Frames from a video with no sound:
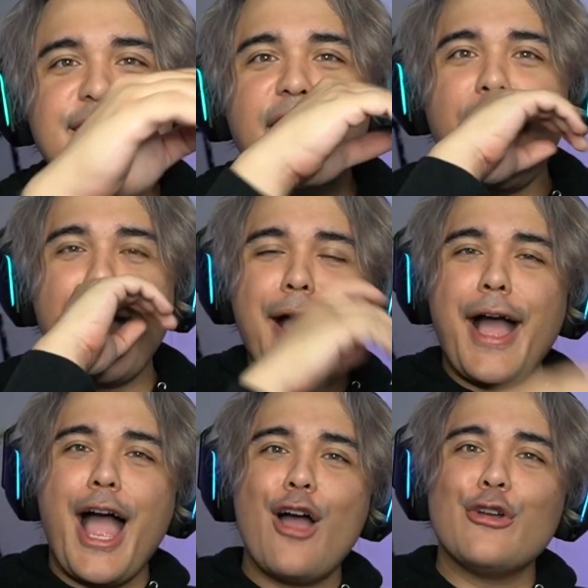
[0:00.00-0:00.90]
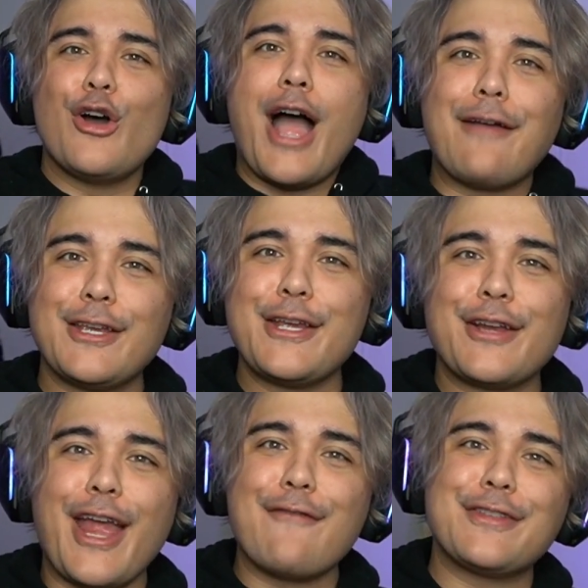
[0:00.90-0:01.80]
I don't know, after
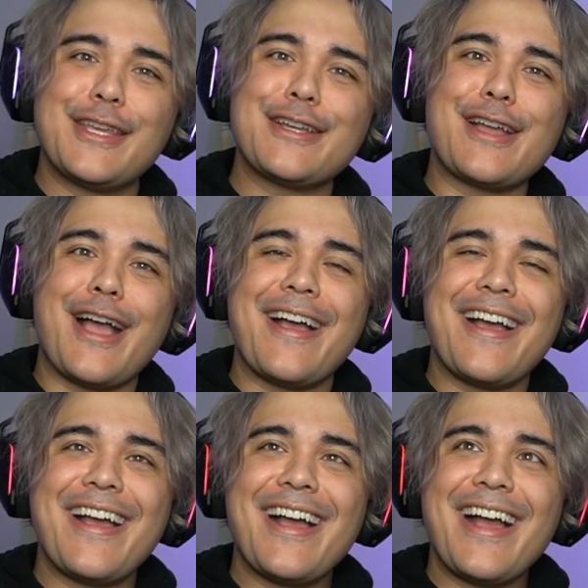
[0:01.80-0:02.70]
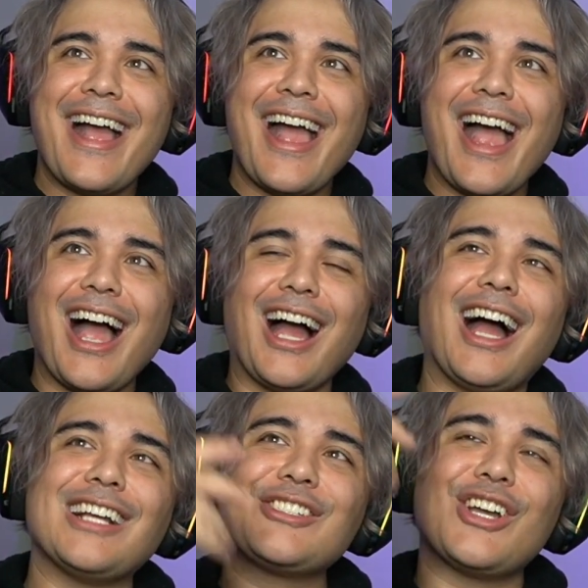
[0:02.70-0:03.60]
hearing everything,
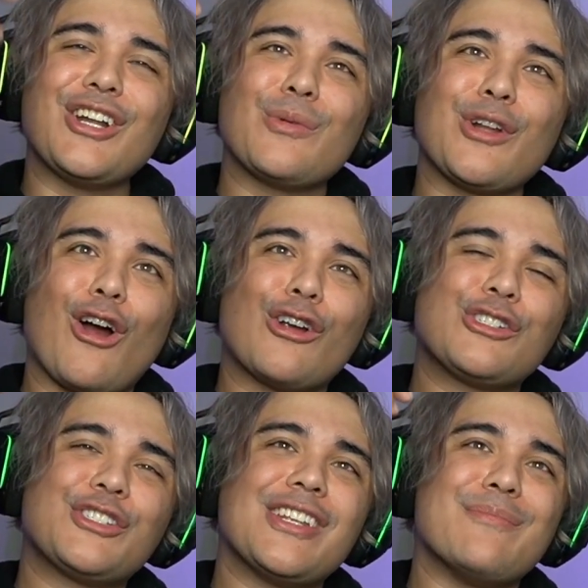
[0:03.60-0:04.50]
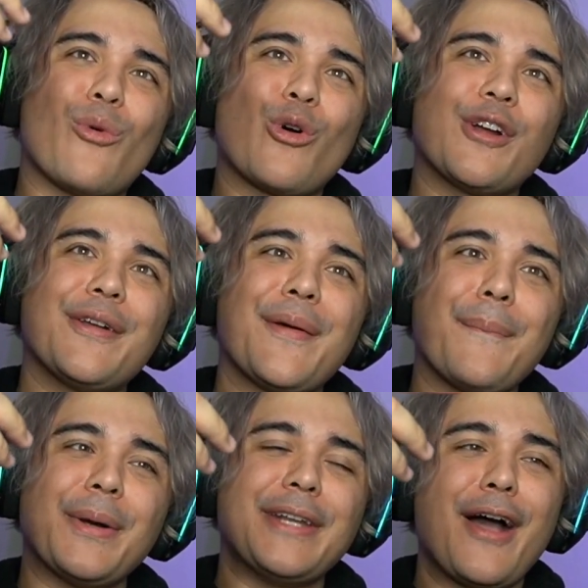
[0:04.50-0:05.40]
I started with arson and more,
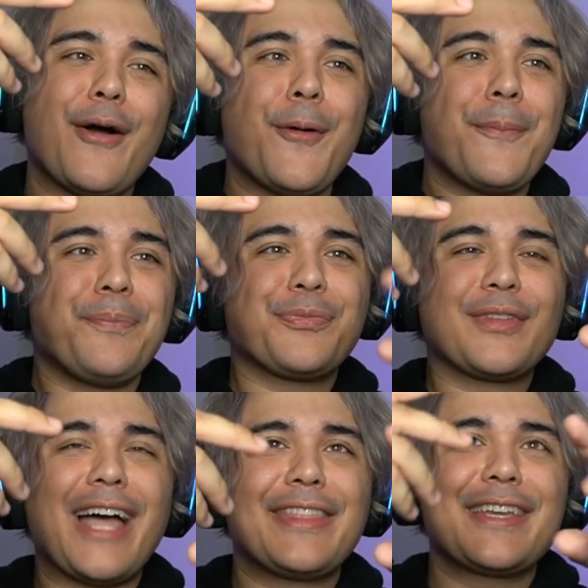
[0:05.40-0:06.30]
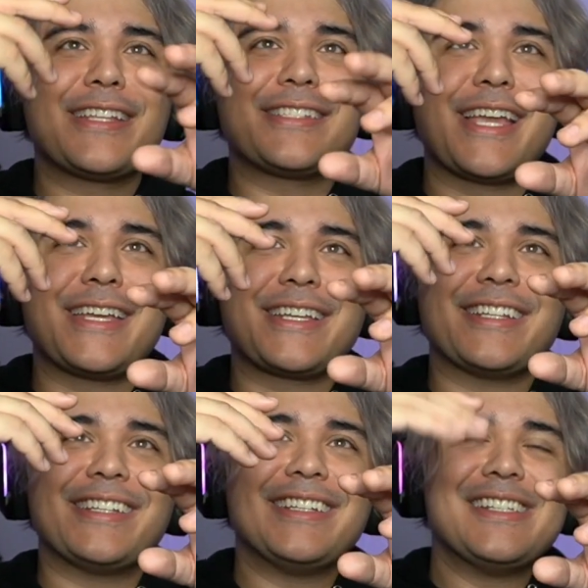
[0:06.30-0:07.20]
but now I think it's like
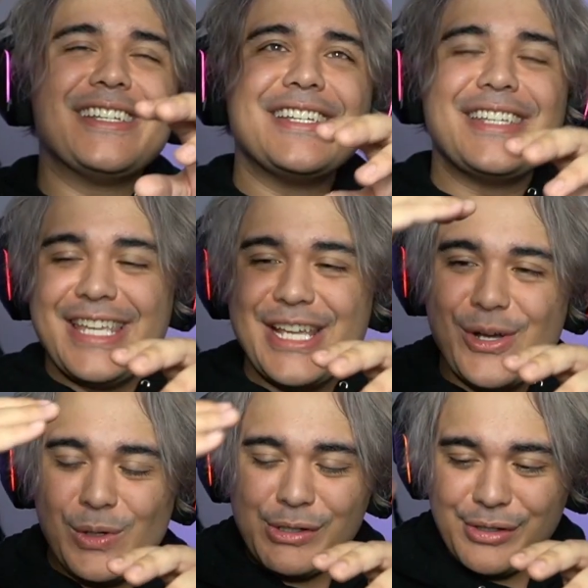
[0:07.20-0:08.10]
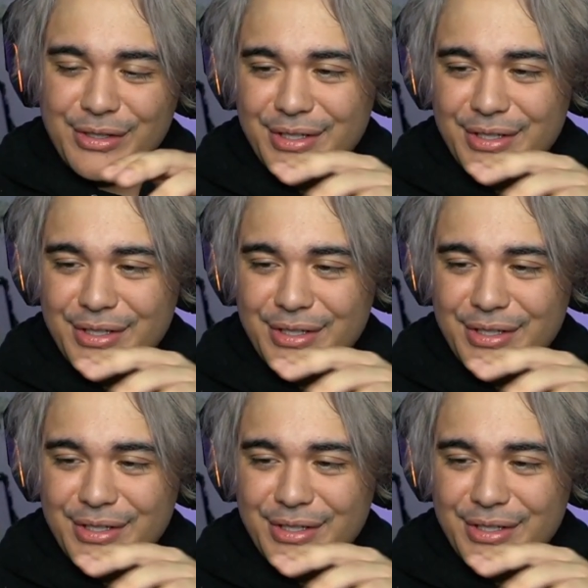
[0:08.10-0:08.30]
equal